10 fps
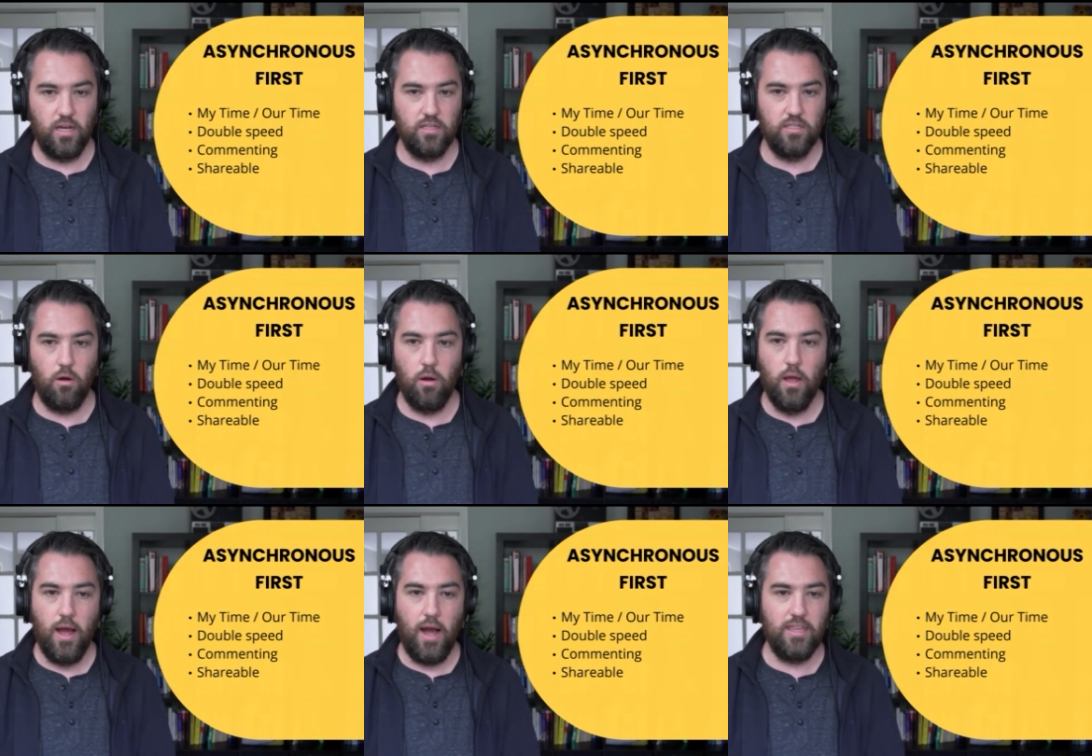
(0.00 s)
And so
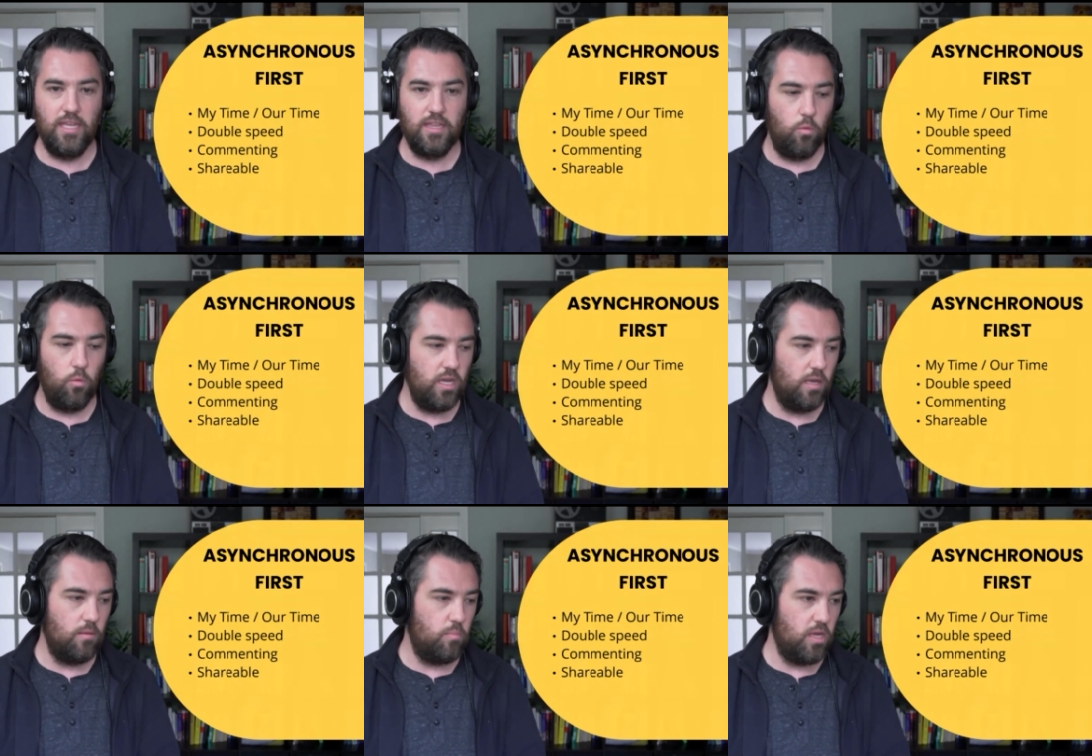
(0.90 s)
I think that we
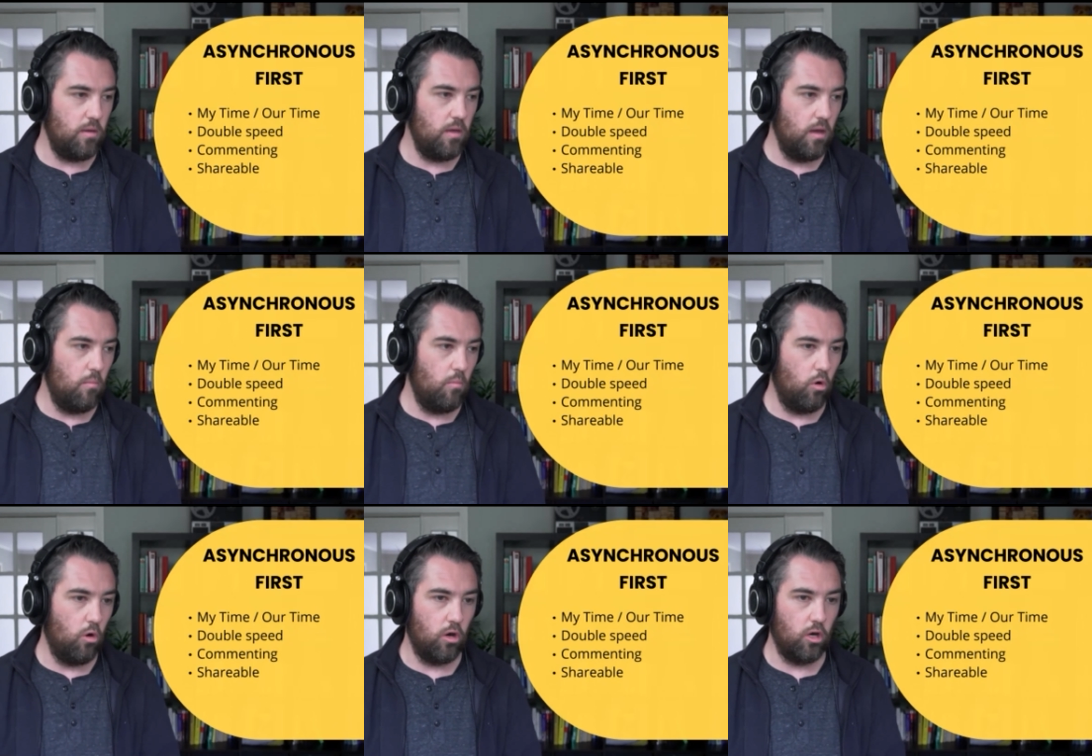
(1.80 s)
can be
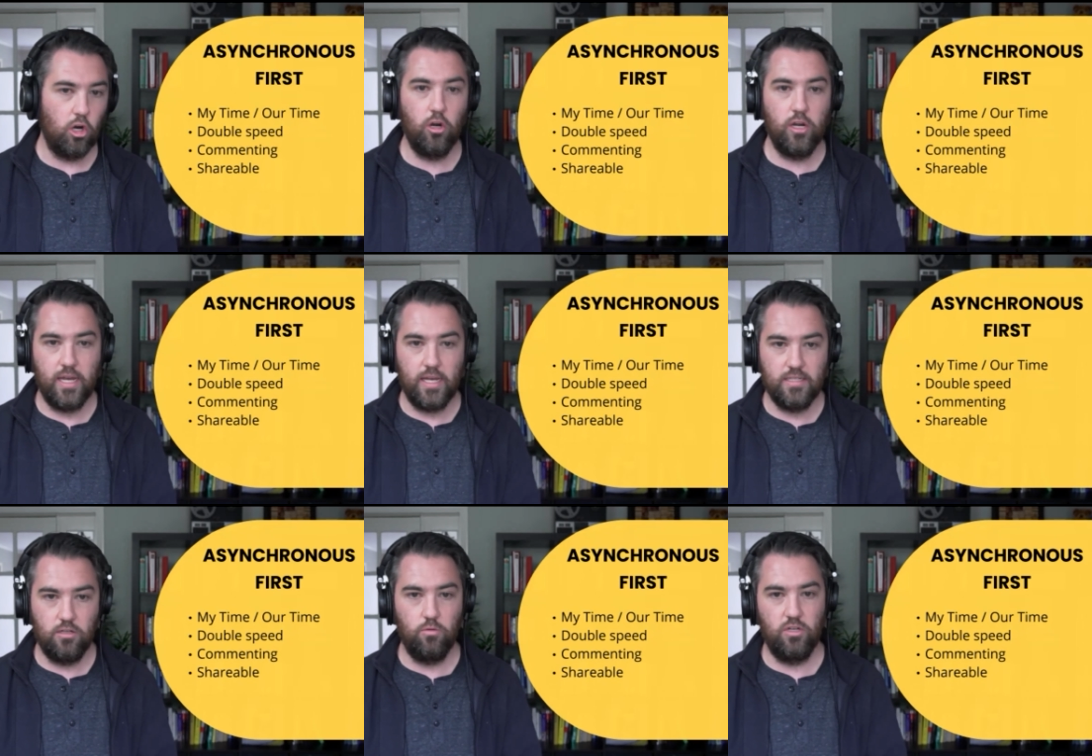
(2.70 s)
more courteous
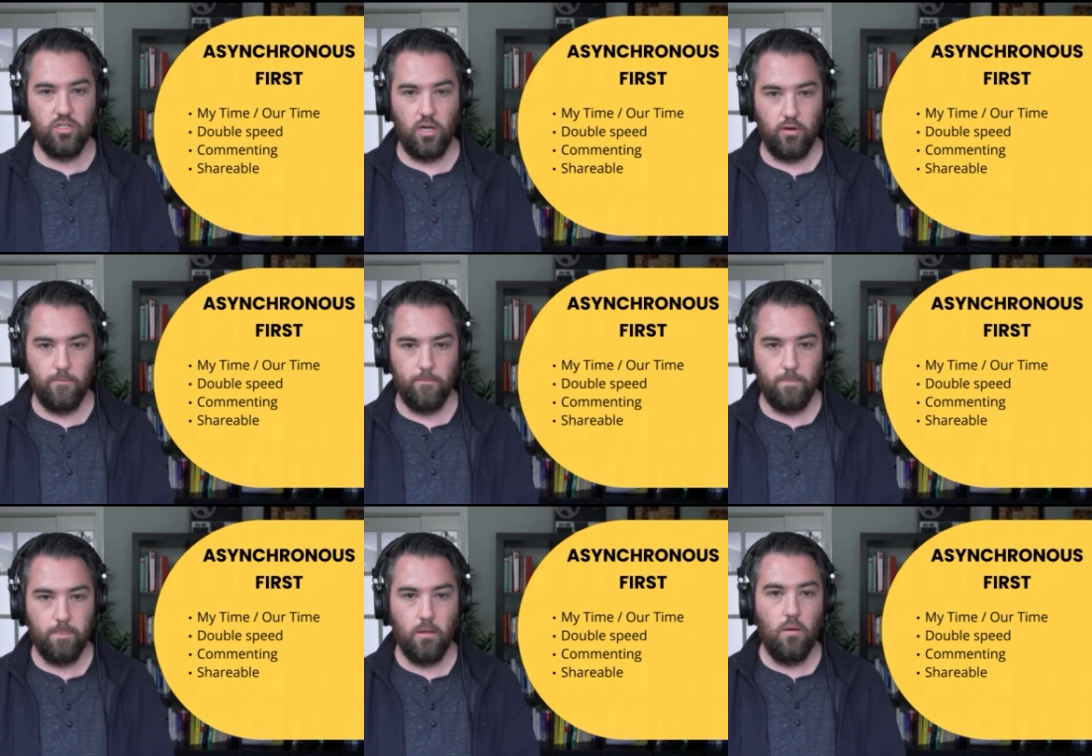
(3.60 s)
to each other
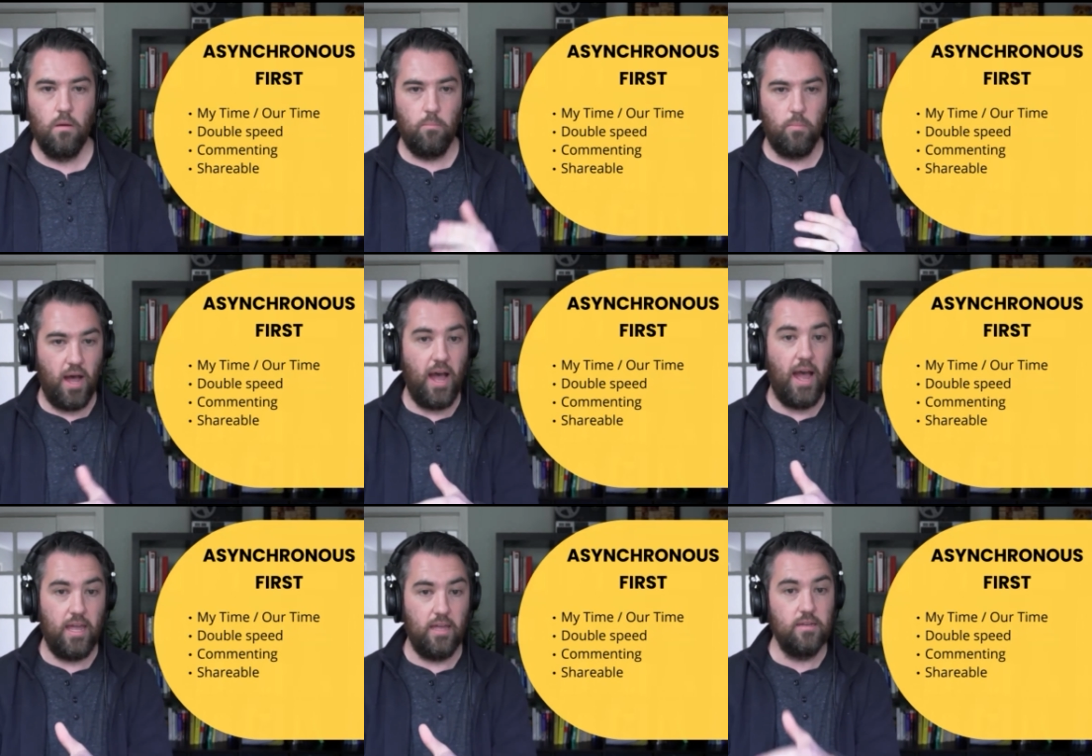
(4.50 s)

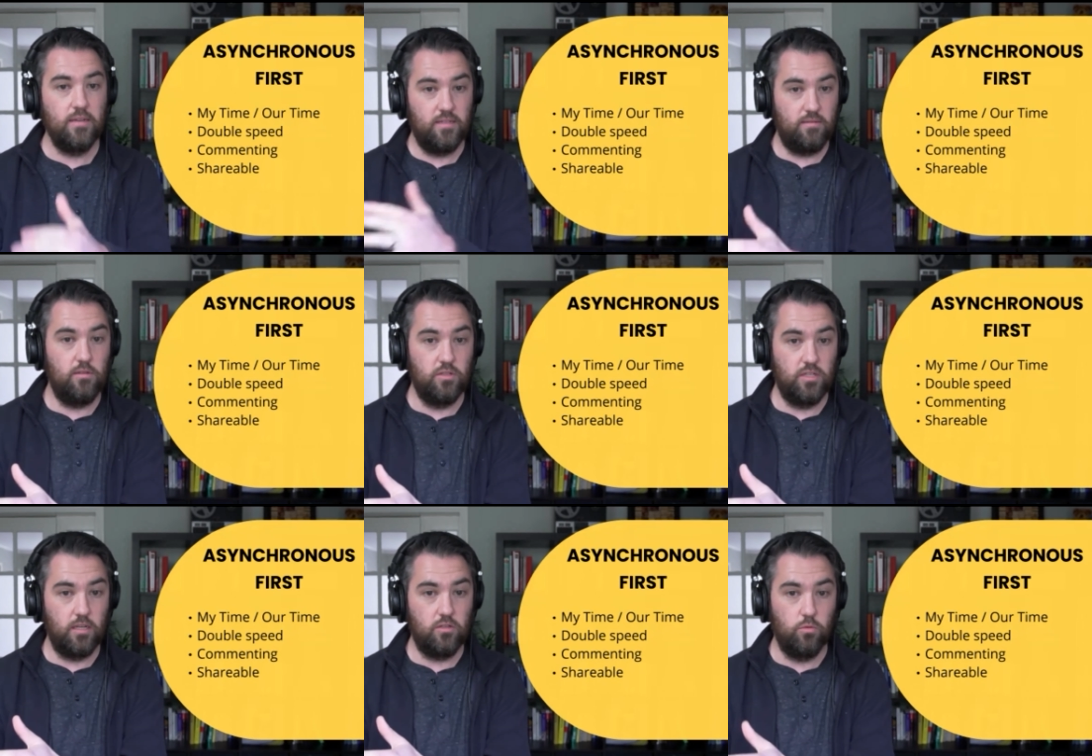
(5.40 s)
by
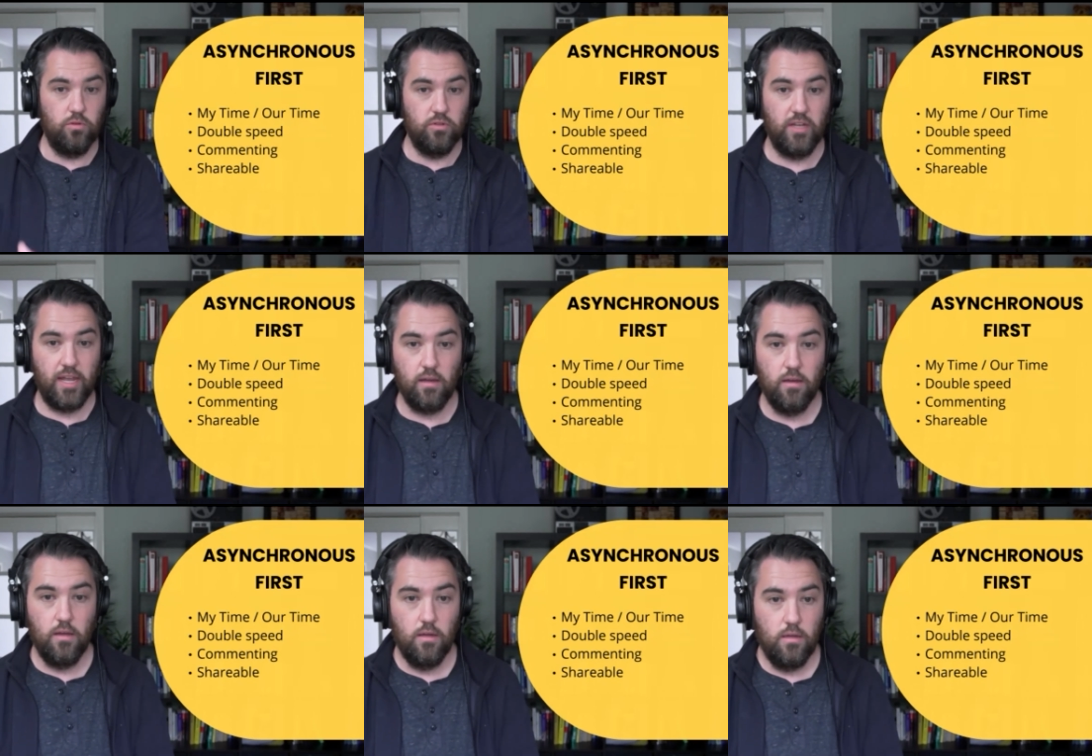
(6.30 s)
using tools like
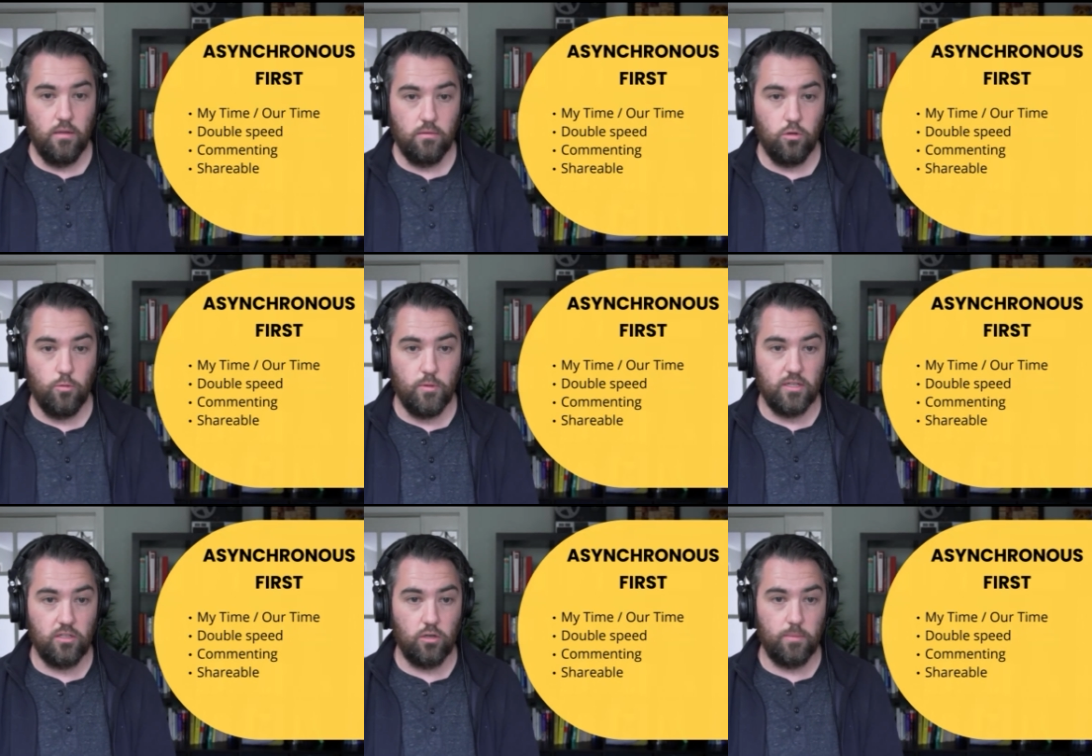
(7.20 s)
Loom and
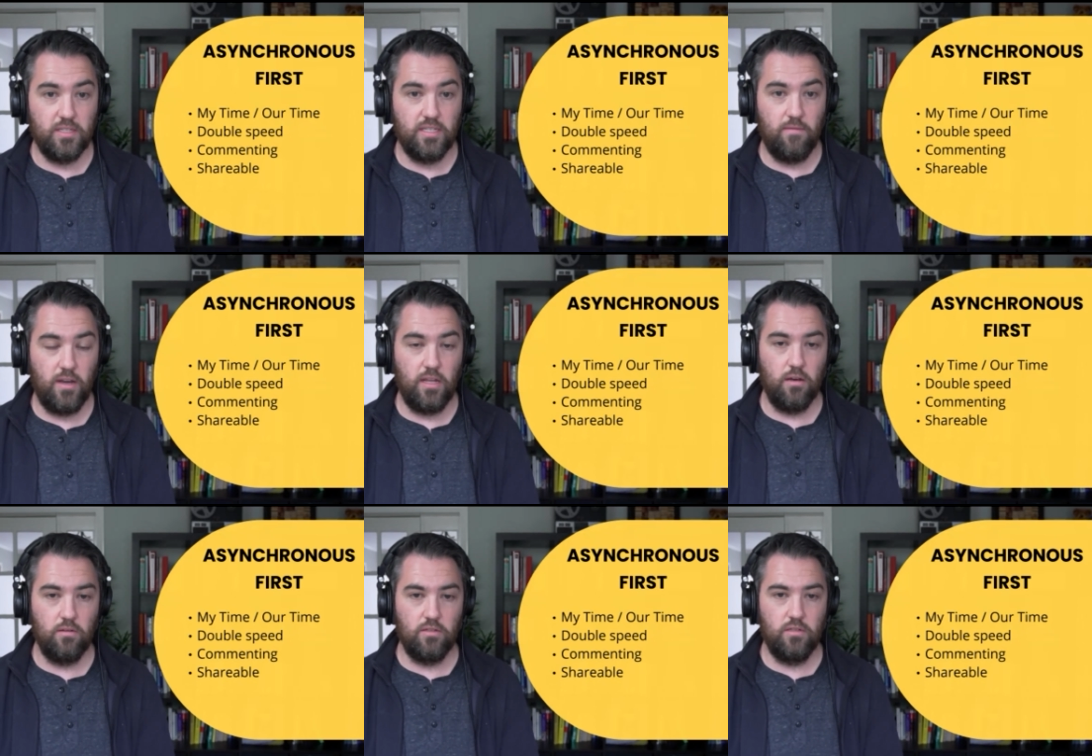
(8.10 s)
Descript to send
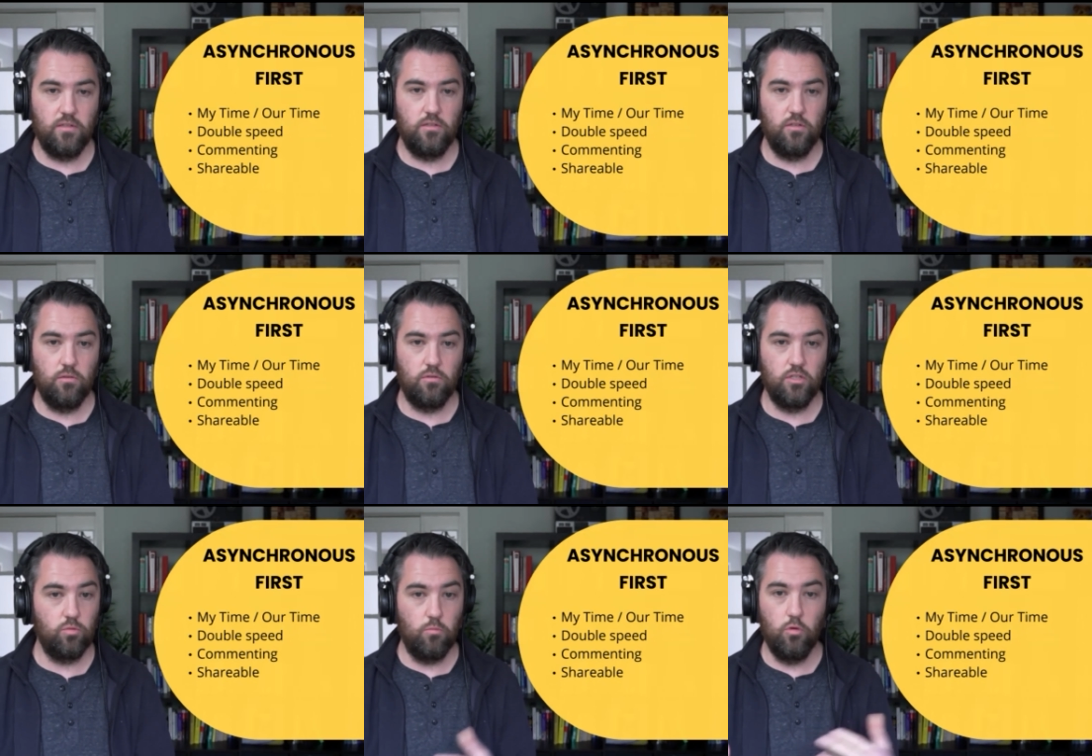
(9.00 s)
videos to
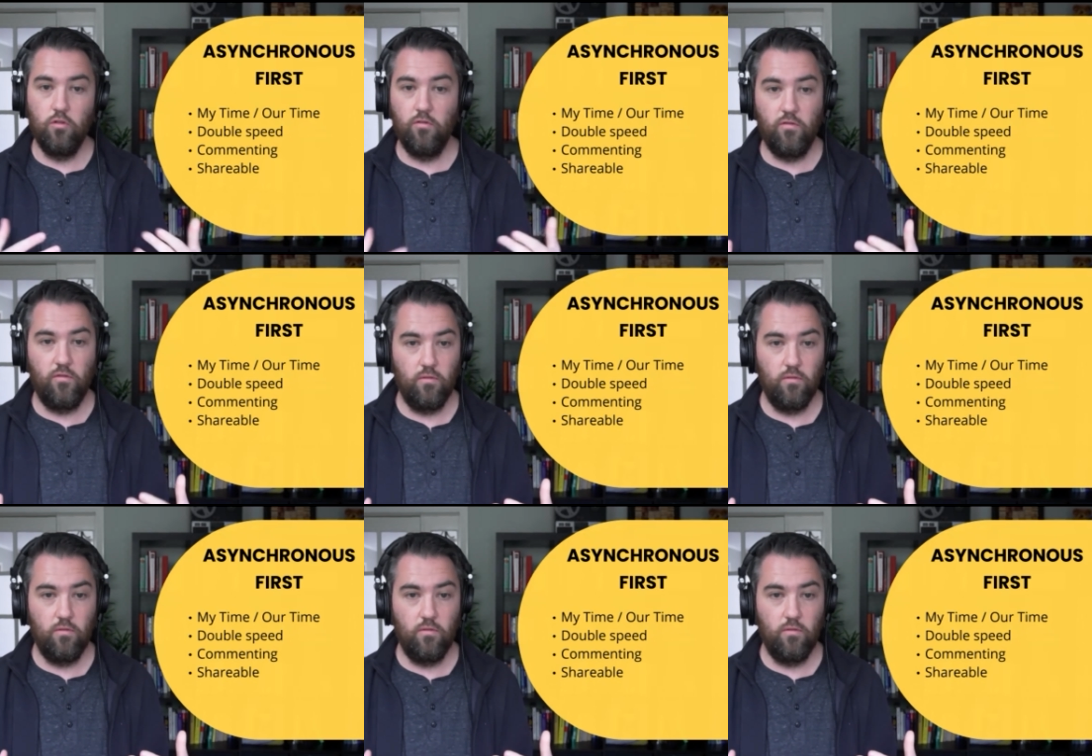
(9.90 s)
just remove